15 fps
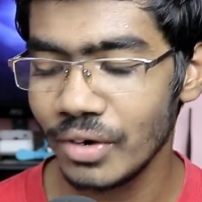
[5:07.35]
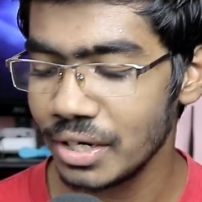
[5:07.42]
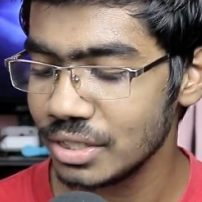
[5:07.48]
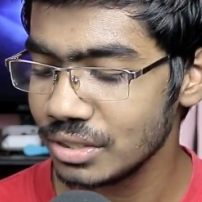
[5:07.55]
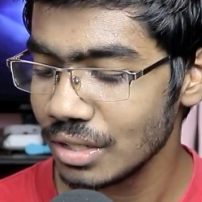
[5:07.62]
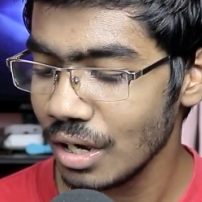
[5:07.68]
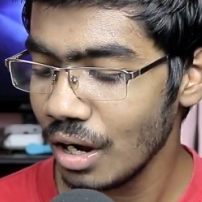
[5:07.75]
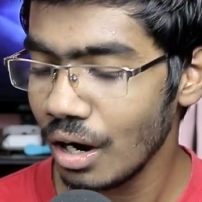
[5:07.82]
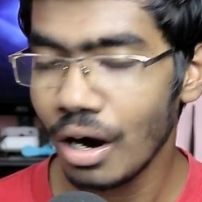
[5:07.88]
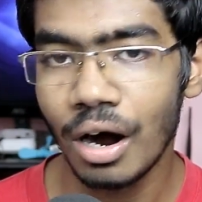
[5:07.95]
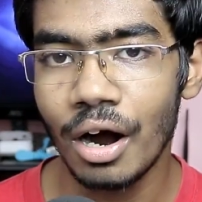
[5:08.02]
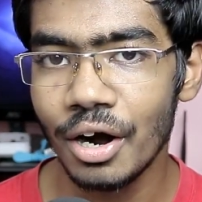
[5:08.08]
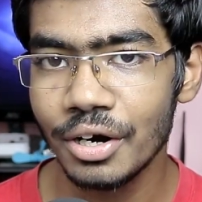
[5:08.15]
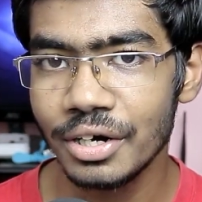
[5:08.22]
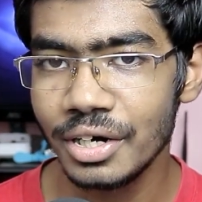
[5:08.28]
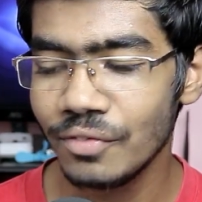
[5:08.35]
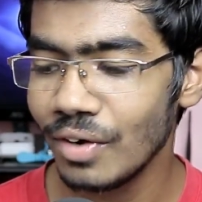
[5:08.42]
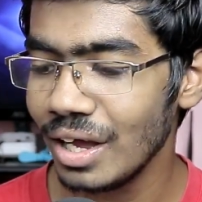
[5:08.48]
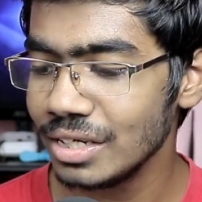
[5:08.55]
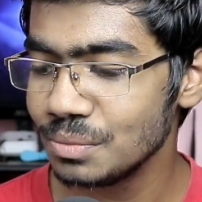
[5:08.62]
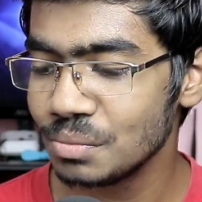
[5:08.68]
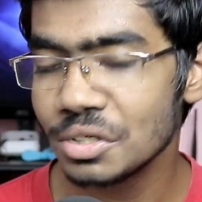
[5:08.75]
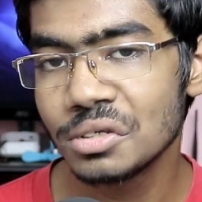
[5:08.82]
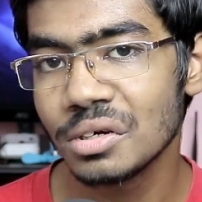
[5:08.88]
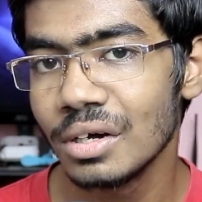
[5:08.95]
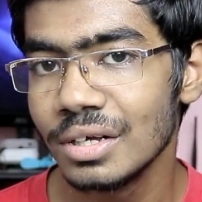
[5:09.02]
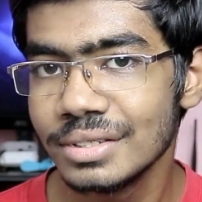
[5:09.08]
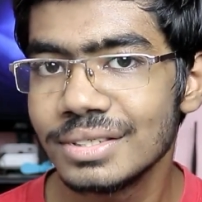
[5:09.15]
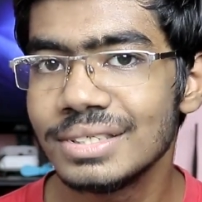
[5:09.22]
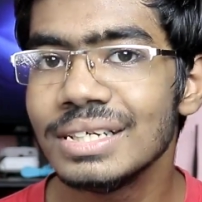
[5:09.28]
very hard device, but
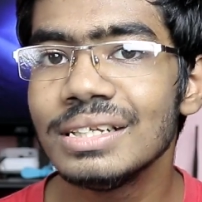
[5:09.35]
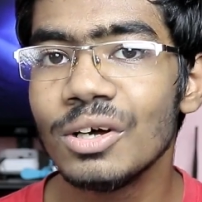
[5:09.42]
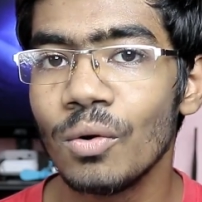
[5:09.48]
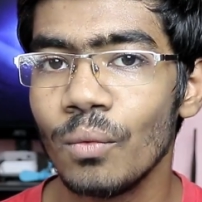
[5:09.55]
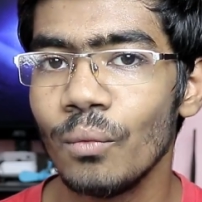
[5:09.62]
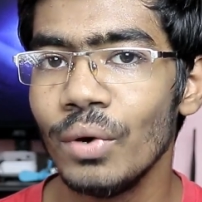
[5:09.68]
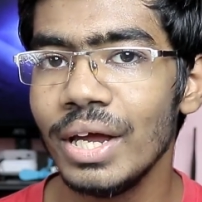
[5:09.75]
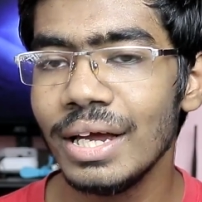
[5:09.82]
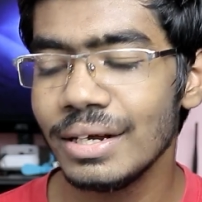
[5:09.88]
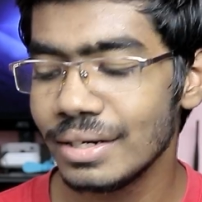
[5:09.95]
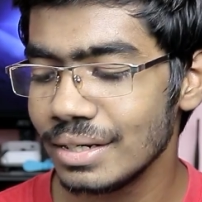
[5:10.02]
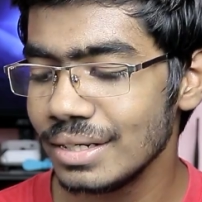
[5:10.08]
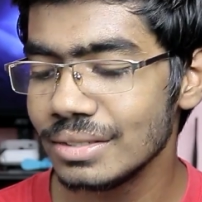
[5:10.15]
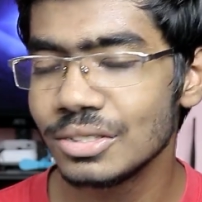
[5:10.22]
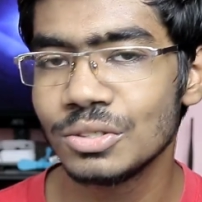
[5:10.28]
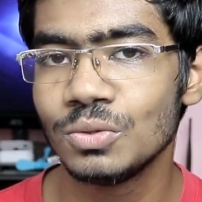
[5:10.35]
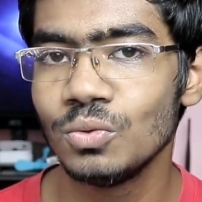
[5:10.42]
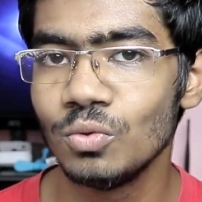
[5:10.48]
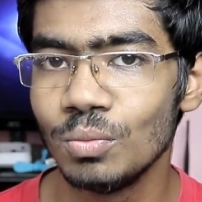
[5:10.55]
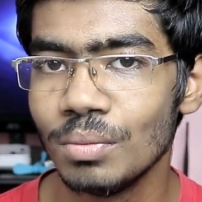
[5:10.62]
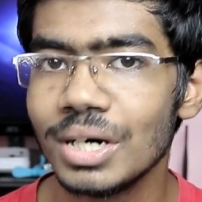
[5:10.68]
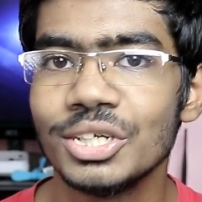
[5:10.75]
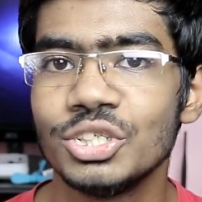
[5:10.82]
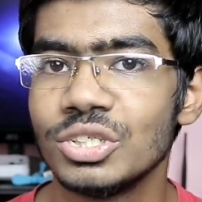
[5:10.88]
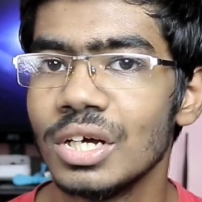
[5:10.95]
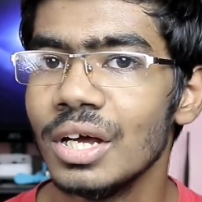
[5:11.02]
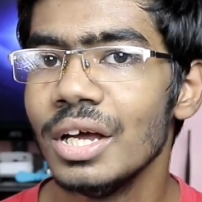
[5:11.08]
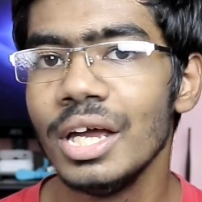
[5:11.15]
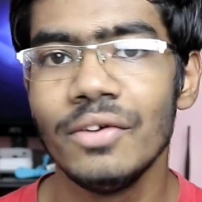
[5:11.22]
still the weight is too much,